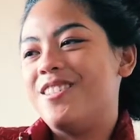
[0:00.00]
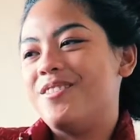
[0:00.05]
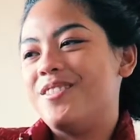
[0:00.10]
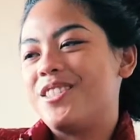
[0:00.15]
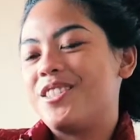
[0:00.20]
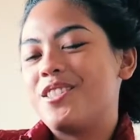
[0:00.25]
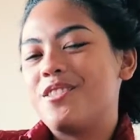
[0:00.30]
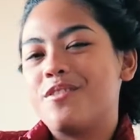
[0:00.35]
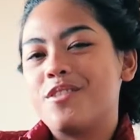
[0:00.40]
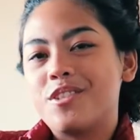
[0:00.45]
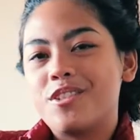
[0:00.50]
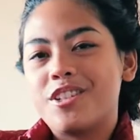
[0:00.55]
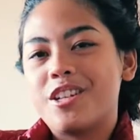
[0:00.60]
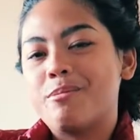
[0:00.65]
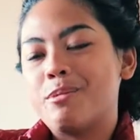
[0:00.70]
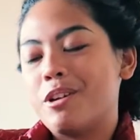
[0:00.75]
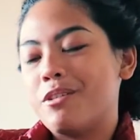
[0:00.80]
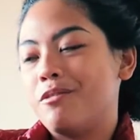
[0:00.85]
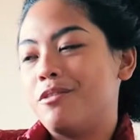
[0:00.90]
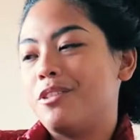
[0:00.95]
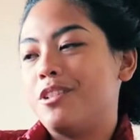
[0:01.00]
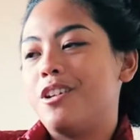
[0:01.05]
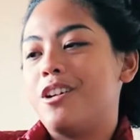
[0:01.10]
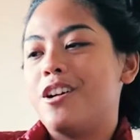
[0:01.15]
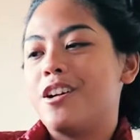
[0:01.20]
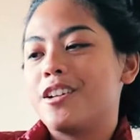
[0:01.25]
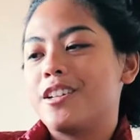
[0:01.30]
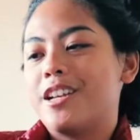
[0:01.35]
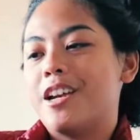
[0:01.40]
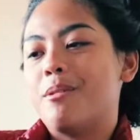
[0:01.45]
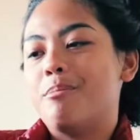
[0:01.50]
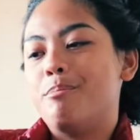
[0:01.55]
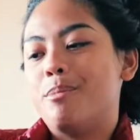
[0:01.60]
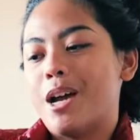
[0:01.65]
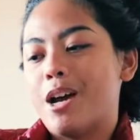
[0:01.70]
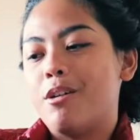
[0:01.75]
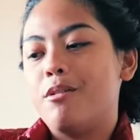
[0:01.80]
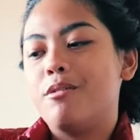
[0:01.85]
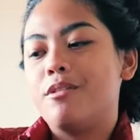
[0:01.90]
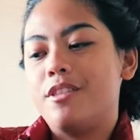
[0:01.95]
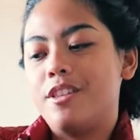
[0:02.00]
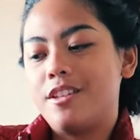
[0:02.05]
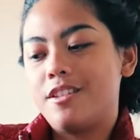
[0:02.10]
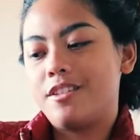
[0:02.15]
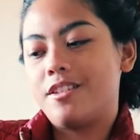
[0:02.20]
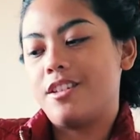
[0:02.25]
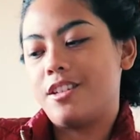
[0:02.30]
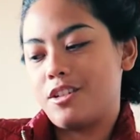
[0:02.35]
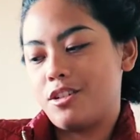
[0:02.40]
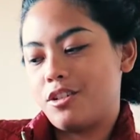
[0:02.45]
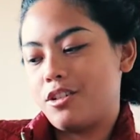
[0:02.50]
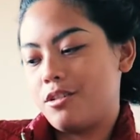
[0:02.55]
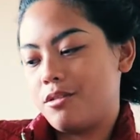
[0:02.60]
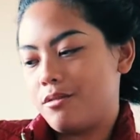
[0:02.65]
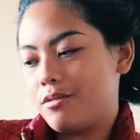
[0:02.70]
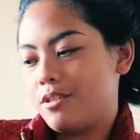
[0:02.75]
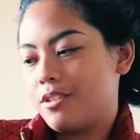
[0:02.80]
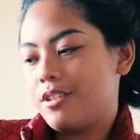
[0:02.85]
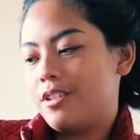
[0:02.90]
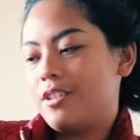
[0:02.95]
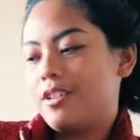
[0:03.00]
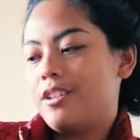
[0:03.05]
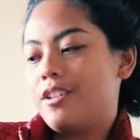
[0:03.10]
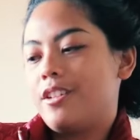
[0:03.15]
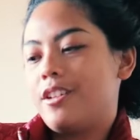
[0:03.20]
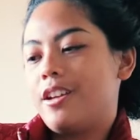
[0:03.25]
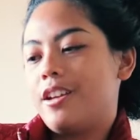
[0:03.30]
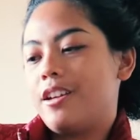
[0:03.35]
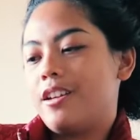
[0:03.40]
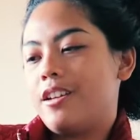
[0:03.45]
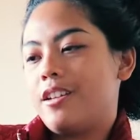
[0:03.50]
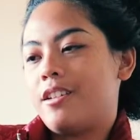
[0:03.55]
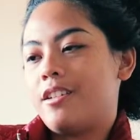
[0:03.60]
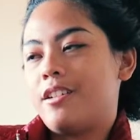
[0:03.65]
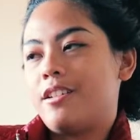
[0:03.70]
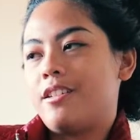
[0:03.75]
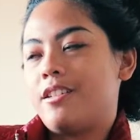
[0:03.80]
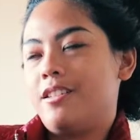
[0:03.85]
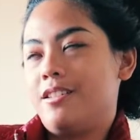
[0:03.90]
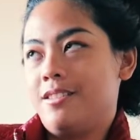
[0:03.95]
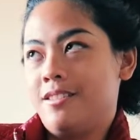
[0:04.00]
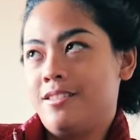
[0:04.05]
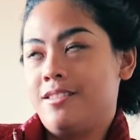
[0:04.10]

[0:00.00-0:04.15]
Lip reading: This is the first time I vlogged about this issue, and